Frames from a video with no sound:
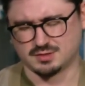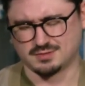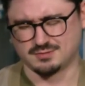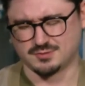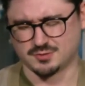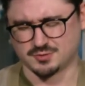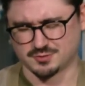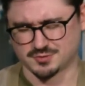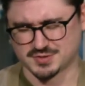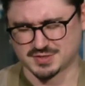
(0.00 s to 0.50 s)

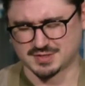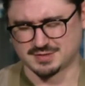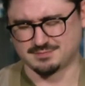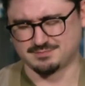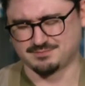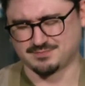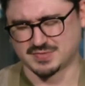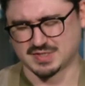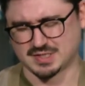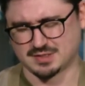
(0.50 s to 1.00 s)
nurse
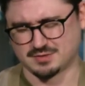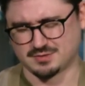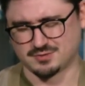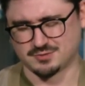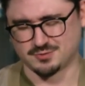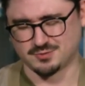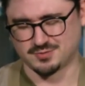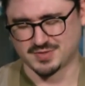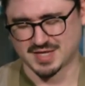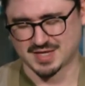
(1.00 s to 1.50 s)
him
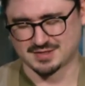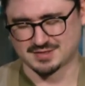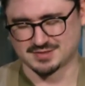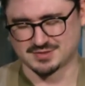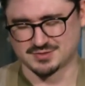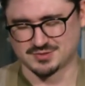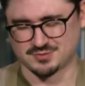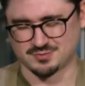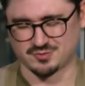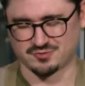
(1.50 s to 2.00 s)
through that,
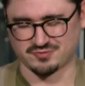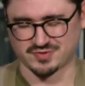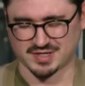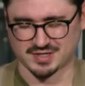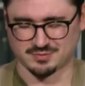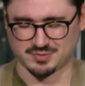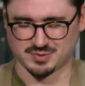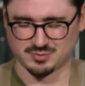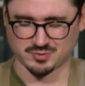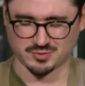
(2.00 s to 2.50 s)
as you
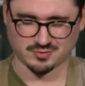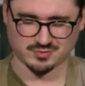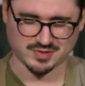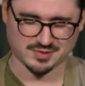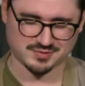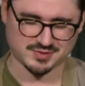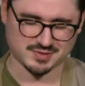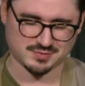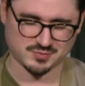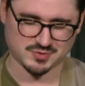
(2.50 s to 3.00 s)
provide people
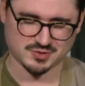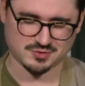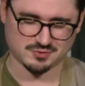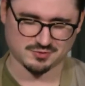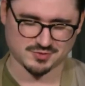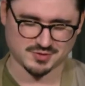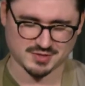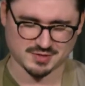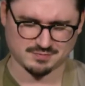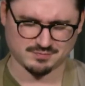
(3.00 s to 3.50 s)
around him to
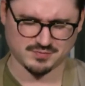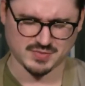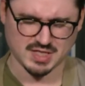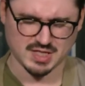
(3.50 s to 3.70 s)
nurse him